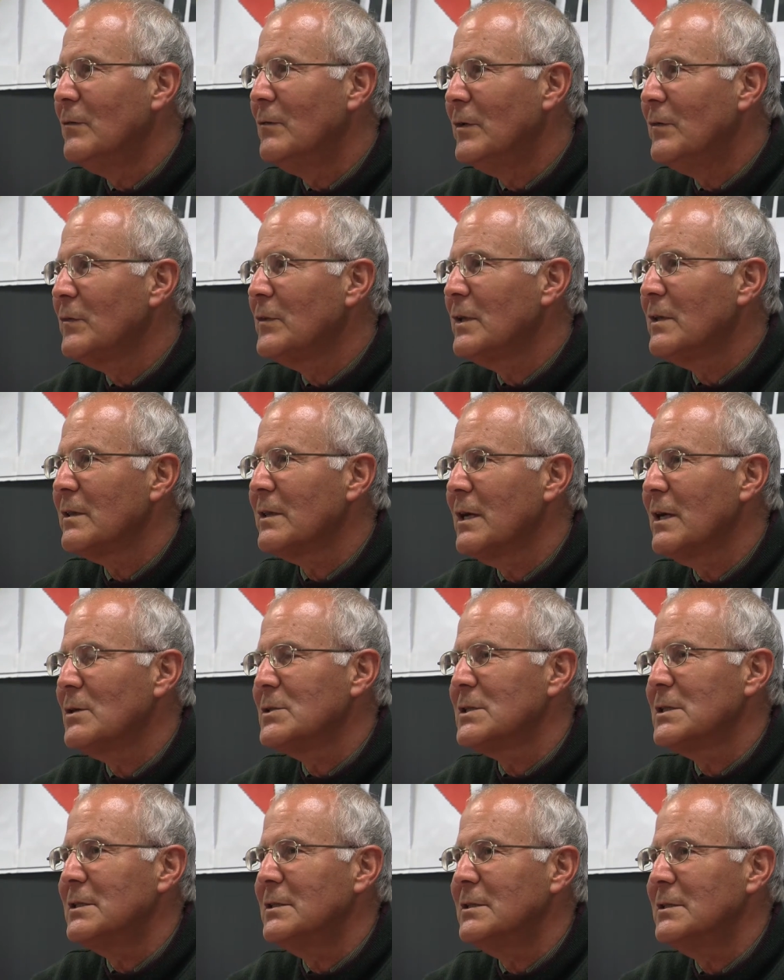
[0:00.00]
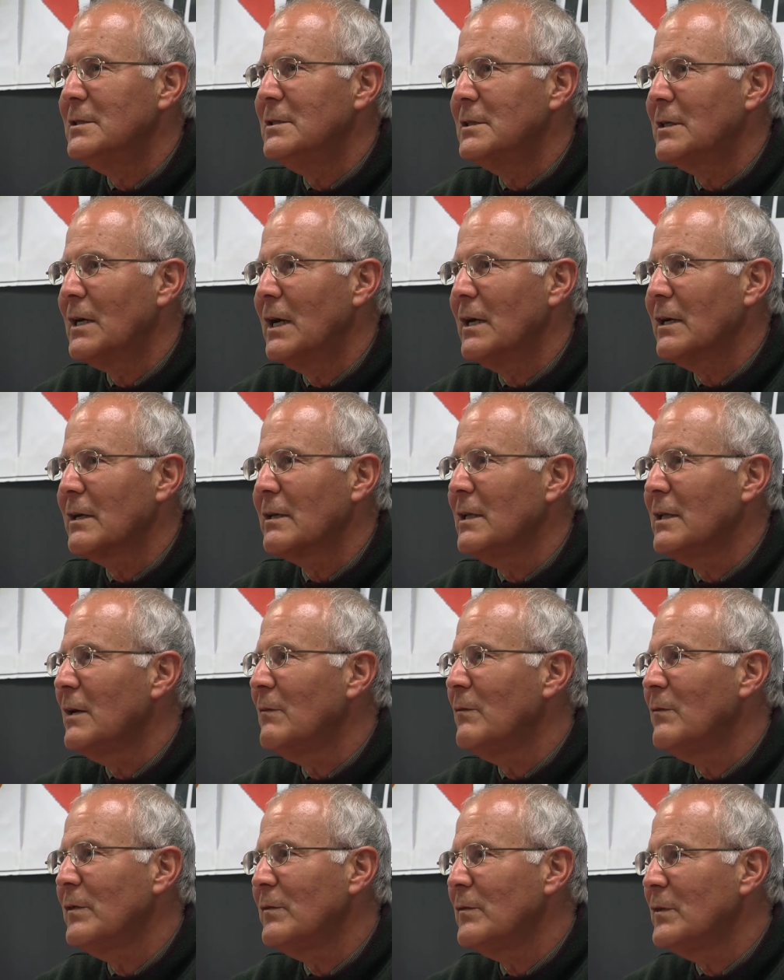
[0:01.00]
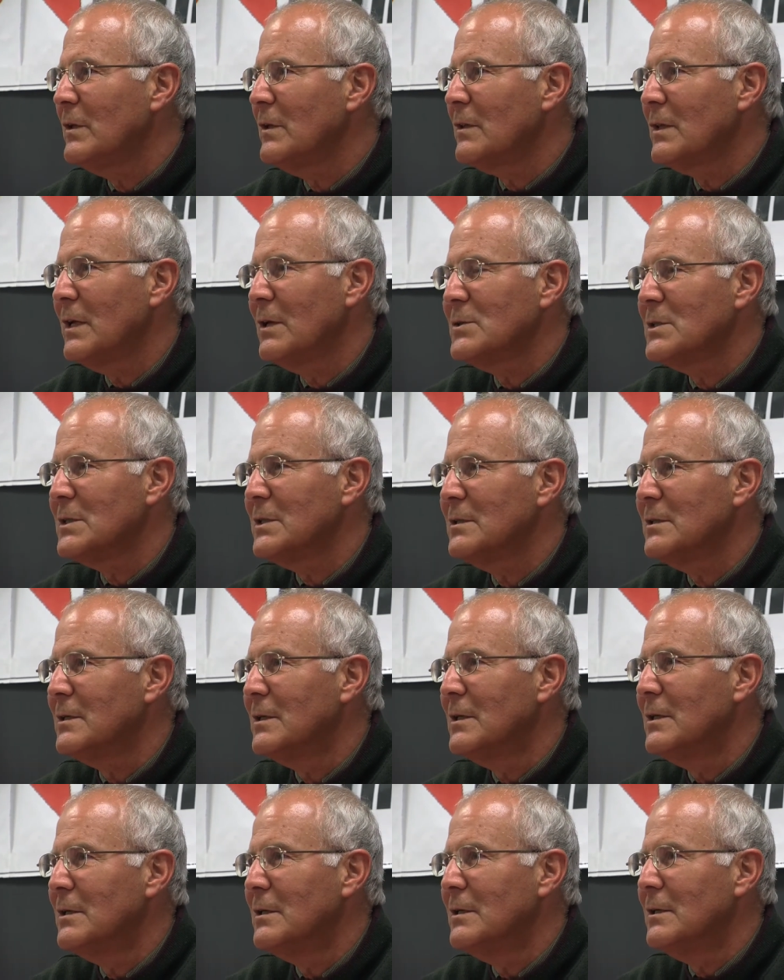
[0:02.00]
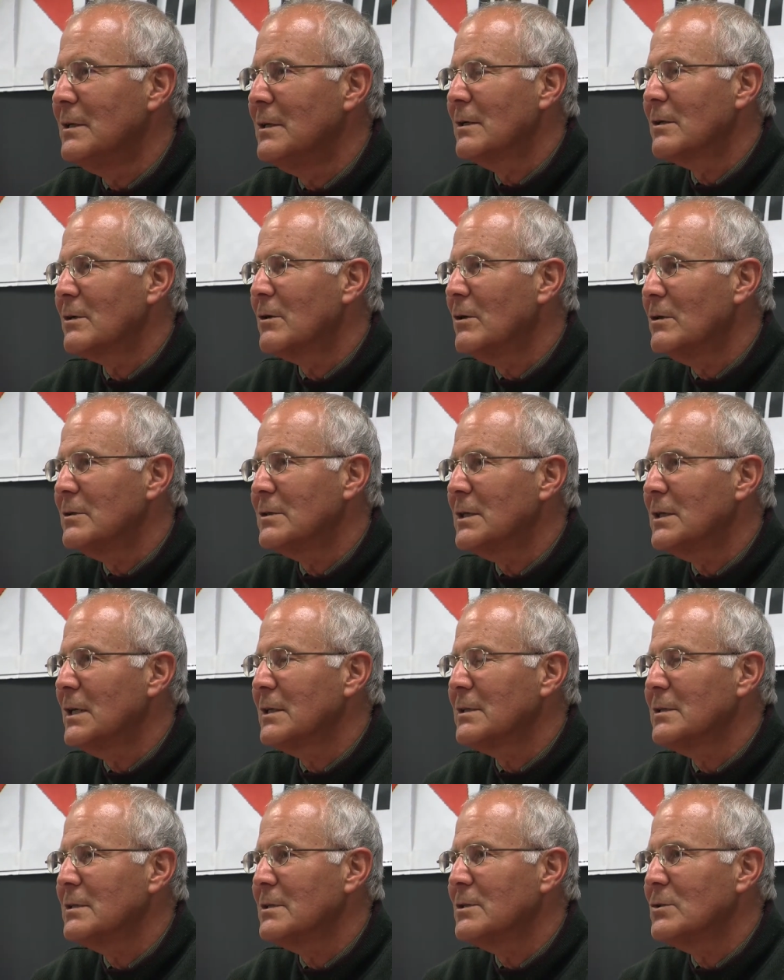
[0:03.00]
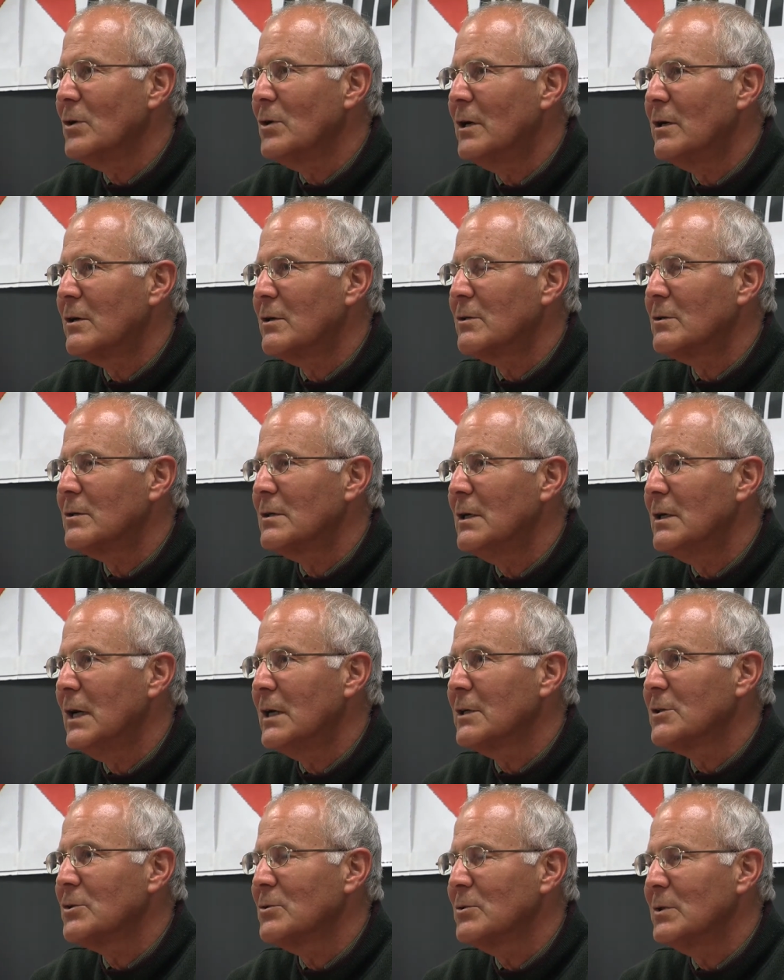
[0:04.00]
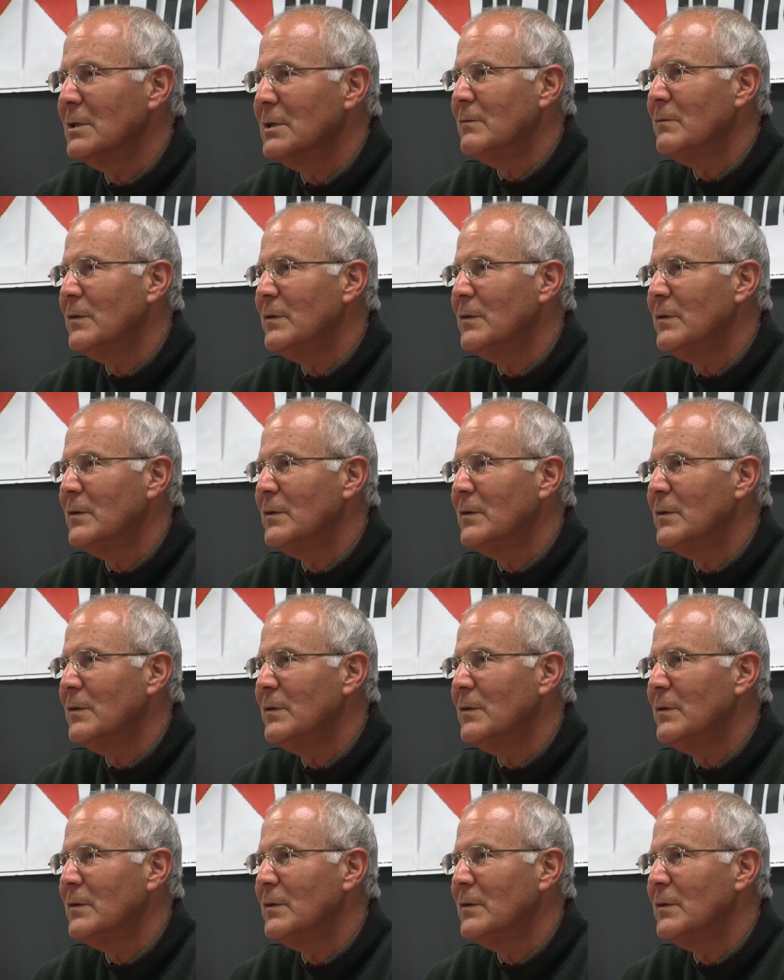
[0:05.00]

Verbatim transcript: 50,000 in Iraq. They have 50,000 contractors who are actually